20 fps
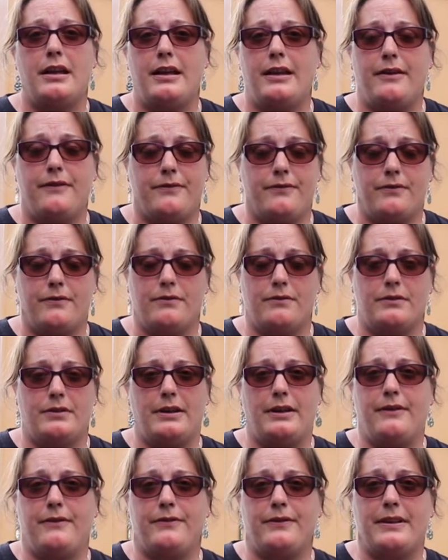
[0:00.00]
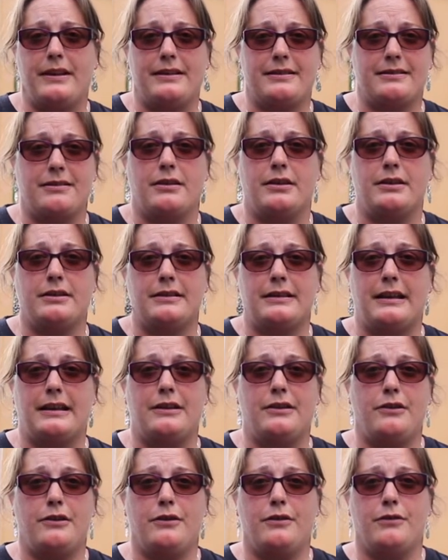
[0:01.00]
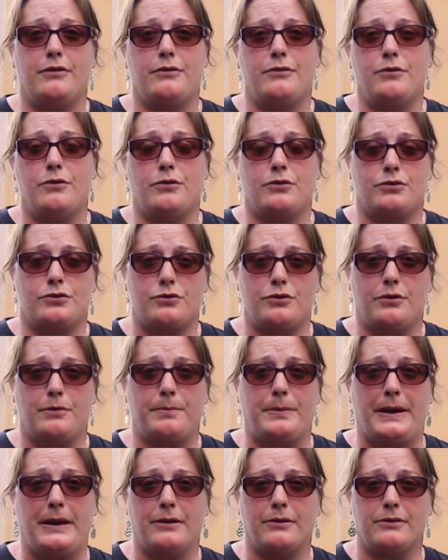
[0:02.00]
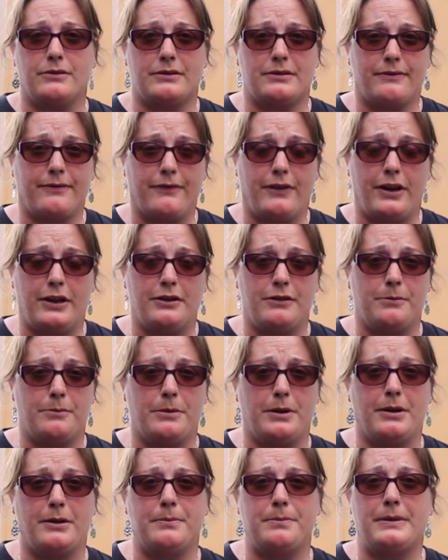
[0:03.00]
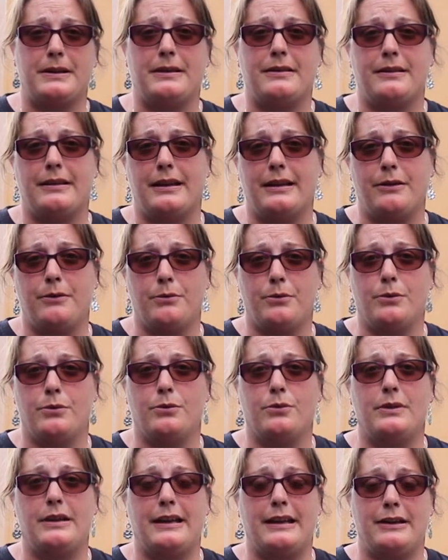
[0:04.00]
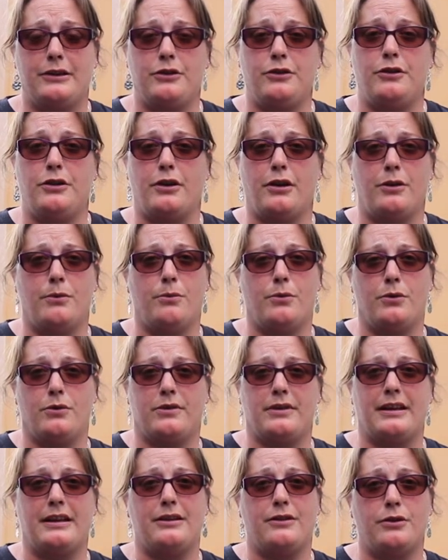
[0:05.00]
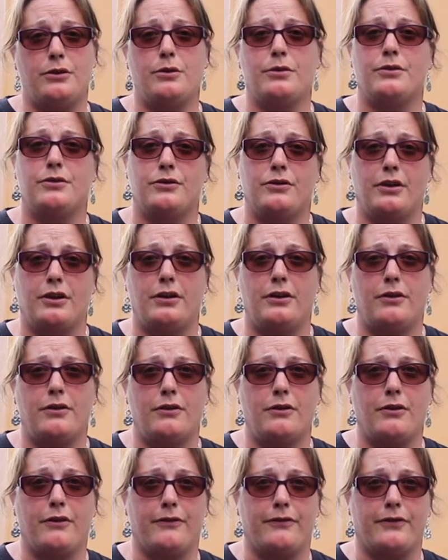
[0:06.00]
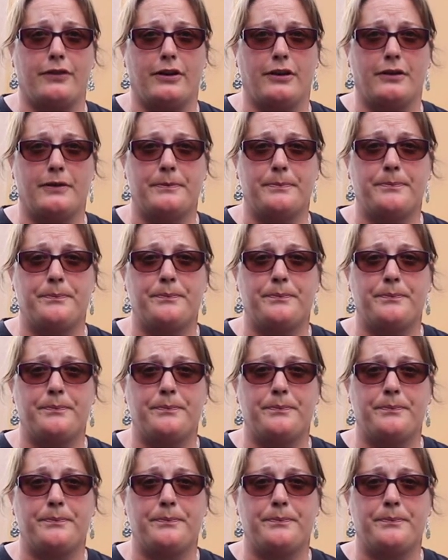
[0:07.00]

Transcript: if there's something that you're not sure about. Phone them up and they will let you know what they do and don't offer.